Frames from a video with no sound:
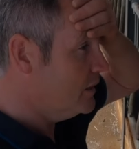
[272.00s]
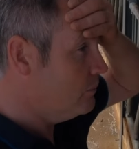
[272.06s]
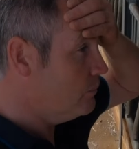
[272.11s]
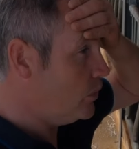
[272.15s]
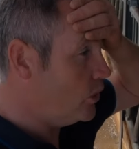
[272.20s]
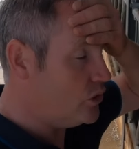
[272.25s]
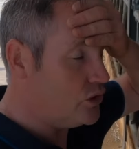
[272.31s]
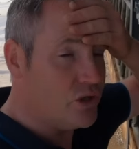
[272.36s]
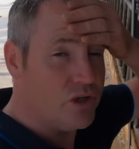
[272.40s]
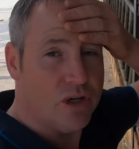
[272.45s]

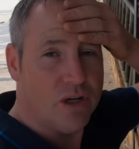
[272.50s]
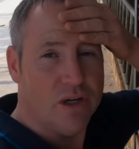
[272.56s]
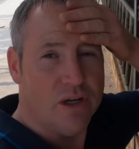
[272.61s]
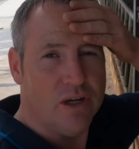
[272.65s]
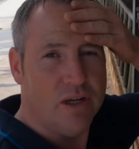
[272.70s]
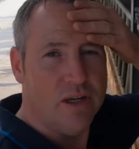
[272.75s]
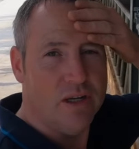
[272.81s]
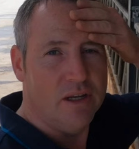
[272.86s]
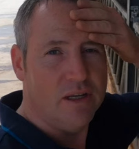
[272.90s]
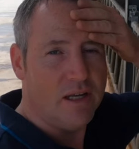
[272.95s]
but
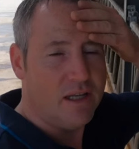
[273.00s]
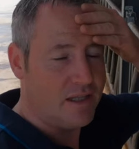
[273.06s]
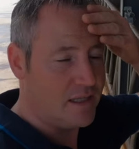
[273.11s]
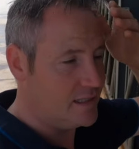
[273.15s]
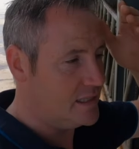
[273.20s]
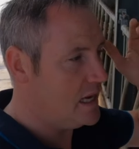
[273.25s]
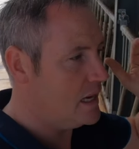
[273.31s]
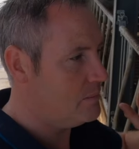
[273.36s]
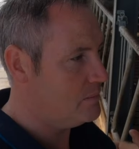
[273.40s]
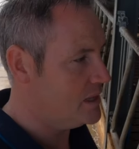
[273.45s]
at the
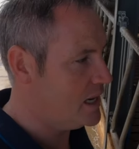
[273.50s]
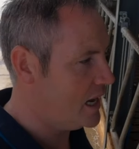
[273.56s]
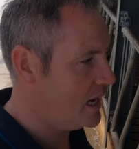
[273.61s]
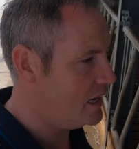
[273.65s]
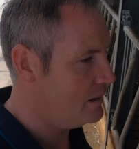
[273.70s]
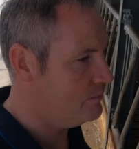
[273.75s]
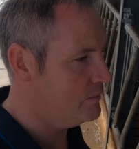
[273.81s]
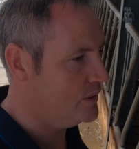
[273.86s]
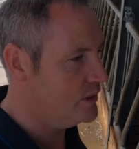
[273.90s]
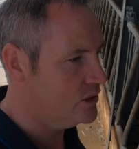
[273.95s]
same
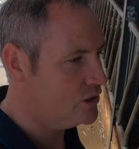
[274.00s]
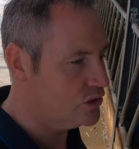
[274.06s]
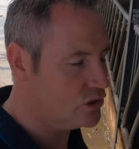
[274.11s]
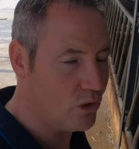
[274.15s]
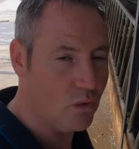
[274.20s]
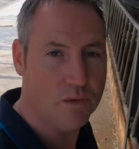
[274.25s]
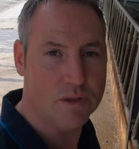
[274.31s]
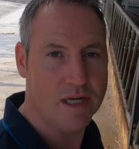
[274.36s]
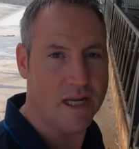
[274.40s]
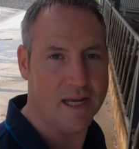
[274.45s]
time,
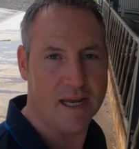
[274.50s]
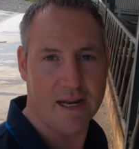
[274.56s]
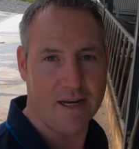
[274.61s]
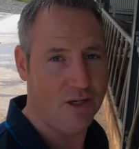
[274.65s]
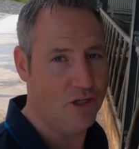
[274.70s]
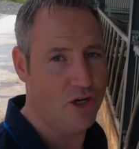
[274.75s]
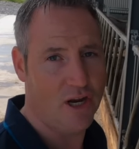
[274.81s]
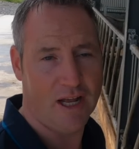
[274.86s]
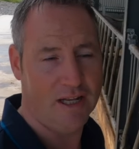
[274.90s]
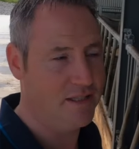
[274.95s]
don't take any
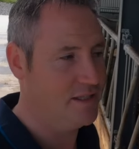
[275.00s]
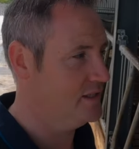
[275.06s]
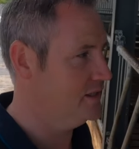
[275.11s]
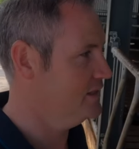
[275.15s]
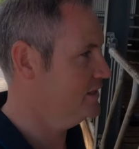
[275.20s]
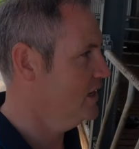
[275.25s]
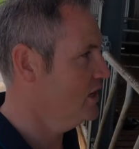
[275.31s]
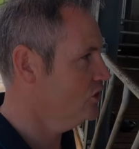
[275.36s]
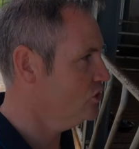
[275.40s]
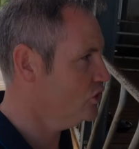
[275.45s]

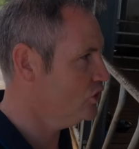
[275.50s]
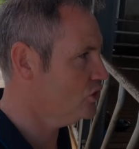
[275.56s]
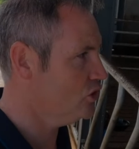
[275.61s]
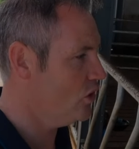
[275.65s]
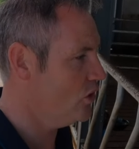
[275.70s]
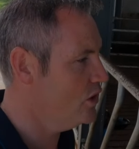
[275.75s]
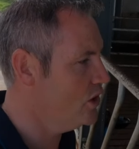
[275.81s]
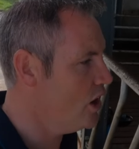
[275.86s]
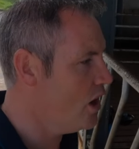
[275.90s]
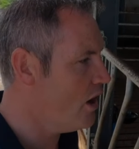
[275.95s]
chances. Just
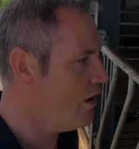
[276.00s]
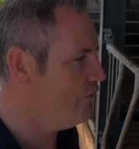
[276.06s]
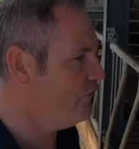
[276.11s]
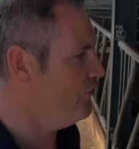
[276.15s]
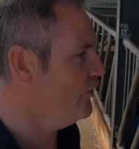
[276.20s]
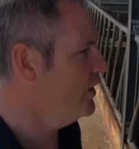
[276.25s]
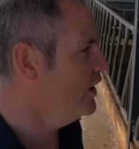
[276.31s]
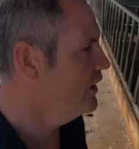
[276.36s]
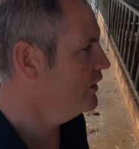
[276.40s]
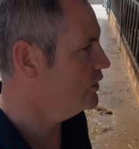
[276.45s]
turn it
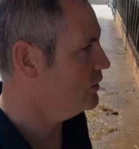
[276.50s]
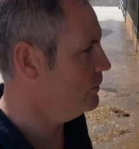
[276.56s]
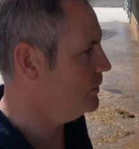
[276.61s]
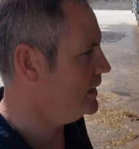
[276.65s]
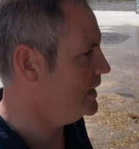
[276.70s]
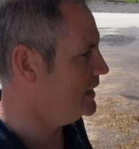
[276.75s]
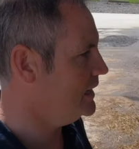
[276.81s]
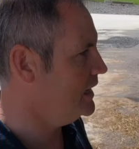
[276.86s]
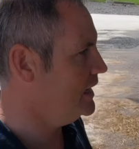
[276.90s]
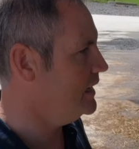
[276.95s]
off
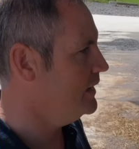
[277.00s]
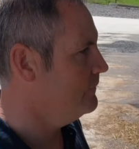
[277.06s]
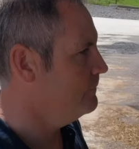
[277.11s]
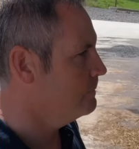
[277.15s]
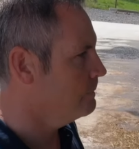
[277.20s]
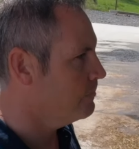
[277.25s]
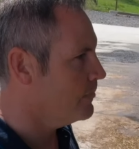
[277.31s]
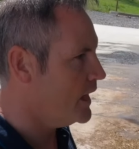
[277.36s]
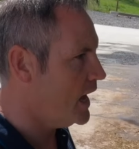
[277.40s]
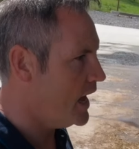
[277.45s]
completely,
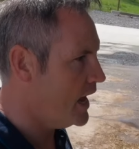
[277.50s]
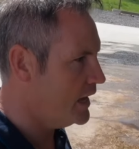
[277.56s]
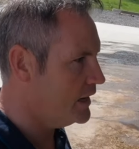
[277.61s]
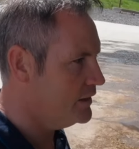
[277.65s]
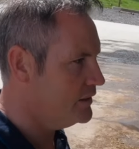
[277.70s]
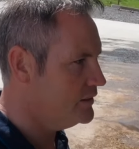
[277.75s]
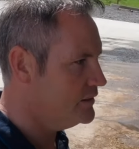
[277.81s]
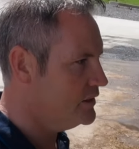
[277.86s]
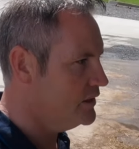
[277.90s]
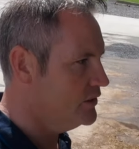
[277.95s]

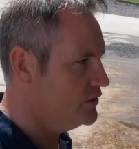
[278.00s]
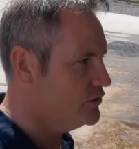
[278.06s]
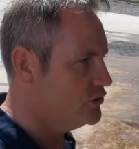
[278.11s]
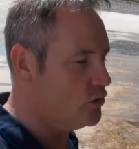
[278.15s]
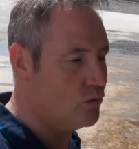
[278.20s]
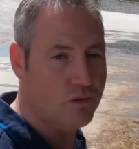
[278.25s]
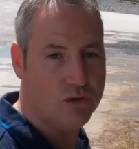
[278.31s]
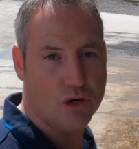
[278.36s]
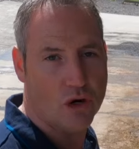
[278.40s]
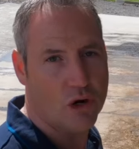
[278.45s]
and
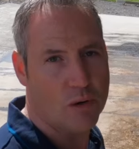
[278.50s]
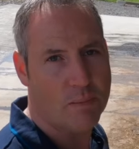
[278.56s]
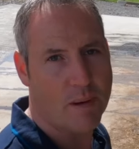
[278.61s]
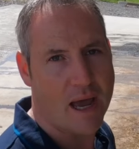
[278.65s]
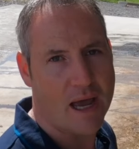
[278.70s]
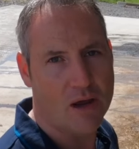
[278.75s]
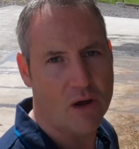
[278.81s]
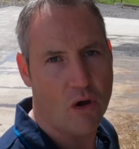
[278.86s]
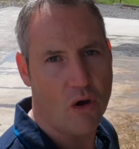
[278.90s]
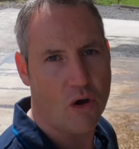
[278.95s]
don't turn it
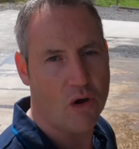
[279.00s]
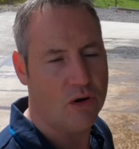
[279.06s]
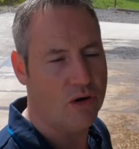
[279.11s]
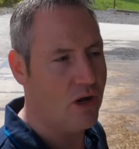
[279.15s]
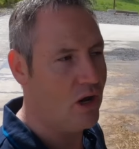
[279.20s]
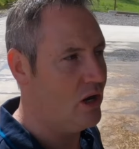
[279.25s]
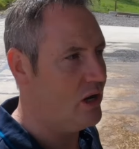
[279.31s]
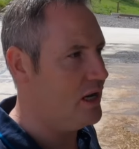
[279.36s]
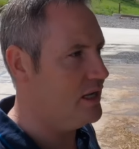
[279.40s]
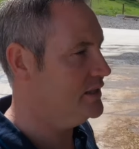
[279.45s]
back on
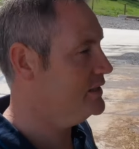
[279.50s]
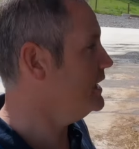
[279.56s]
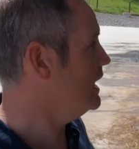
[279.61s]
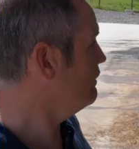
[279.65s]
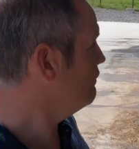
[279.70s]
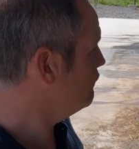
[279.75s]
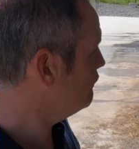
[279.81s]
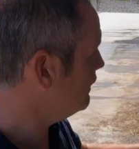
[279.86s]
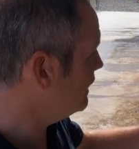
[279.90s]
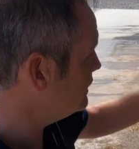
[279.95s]
unless you
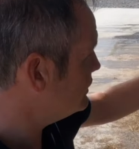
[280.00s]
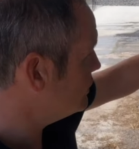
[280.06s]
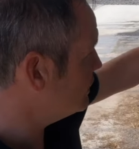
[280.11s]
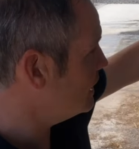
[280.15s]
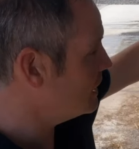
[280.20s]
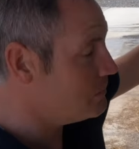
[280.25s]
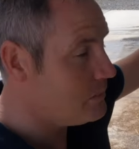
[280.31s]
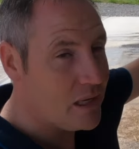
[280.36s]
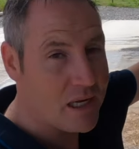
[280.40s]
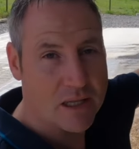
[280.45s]
have a fencer
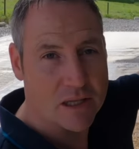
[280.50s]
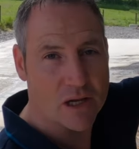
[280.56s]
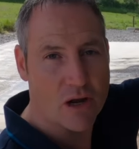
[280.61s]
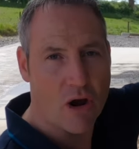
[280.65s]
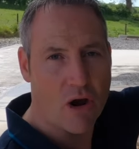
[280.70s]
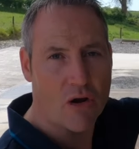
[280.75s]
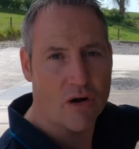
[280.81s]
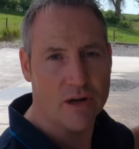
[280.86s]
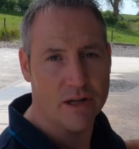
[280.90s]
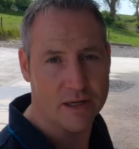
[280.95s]
like me in the
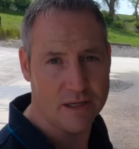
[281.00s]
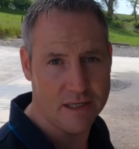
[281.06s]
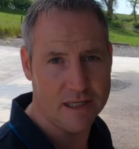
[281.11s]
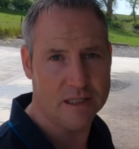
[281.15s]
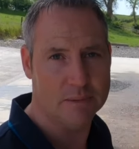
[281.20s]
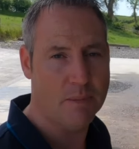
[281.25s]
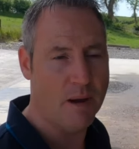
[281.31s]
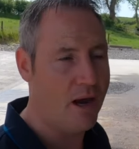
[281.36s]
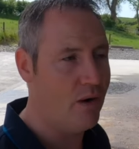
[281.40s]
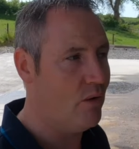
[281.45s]
corner that
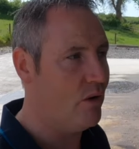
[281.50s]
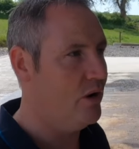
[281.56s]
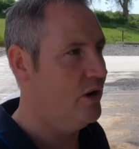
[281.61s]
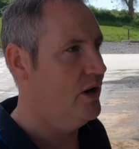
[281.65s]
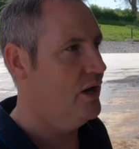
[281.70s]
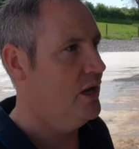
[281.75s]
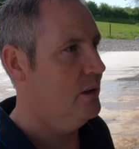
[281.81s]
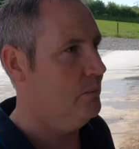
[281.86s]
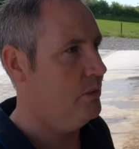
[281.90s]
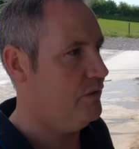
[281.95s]
needs power.
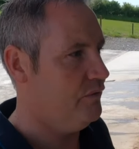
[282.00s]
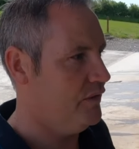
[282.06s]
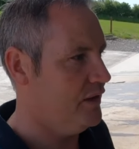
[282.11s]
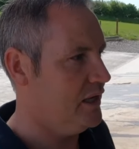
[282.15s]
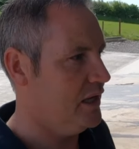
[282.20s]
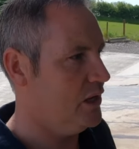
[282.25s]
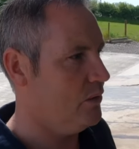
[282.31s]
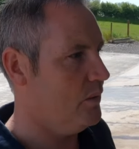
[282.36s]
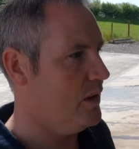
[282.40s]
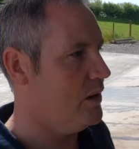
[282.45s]
But if you can
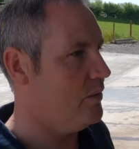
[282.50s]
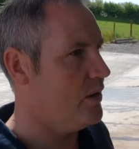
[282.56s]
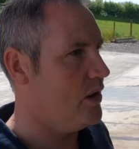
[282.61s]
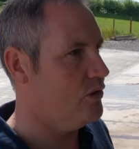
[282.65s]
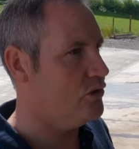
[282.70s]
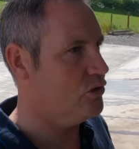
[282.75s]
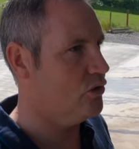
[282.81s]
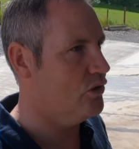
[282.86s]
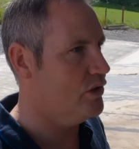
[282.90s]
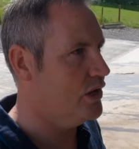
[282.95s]
get away
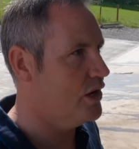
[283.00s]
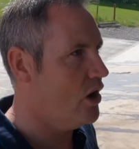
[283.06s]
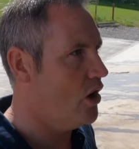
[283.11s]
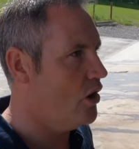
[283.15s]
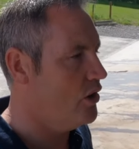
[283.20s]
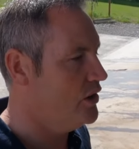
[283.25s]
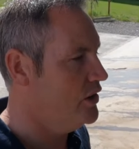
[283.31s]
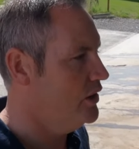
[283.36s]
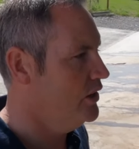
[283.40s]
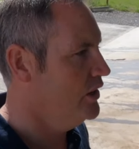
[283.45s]
without turning it
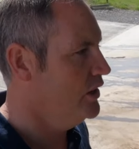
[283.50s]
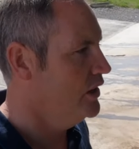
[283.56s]
on,